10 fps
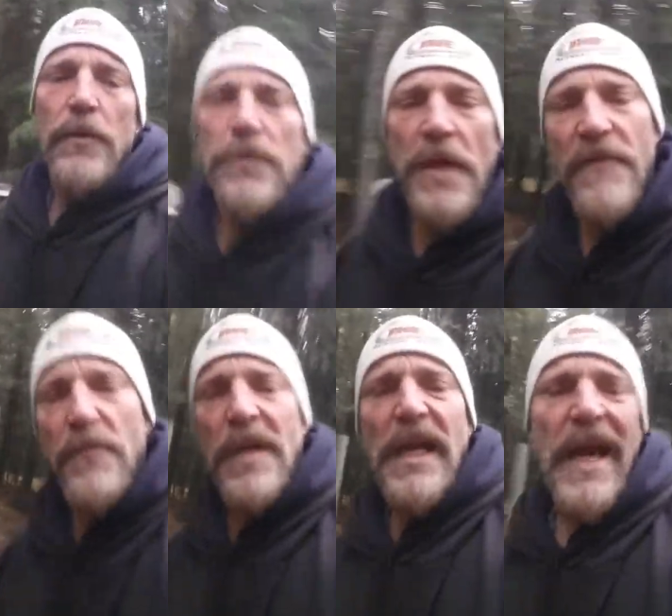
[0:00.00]
Do that
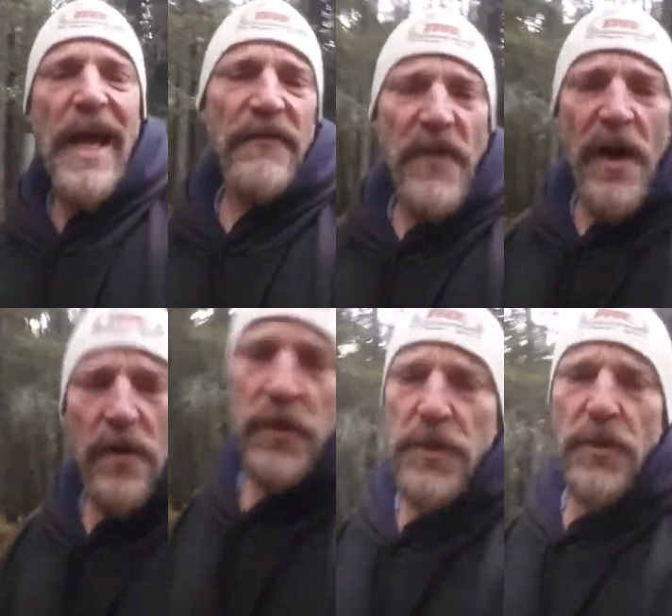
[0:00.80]
for about a half
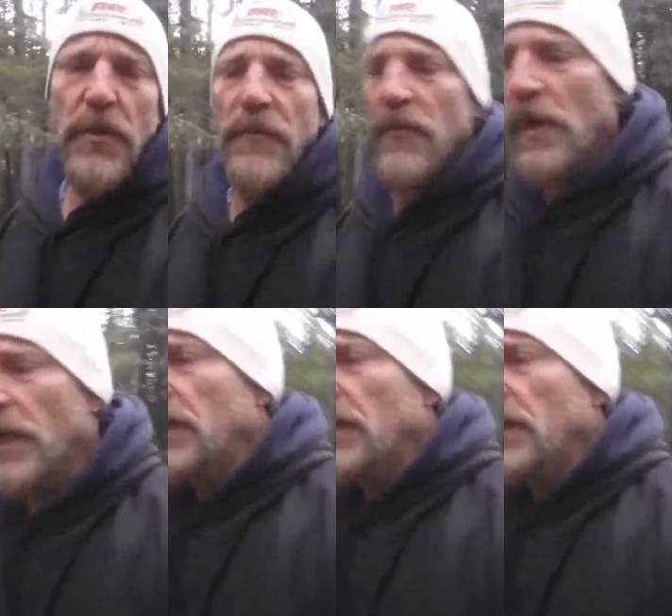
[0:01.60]
hour or so before I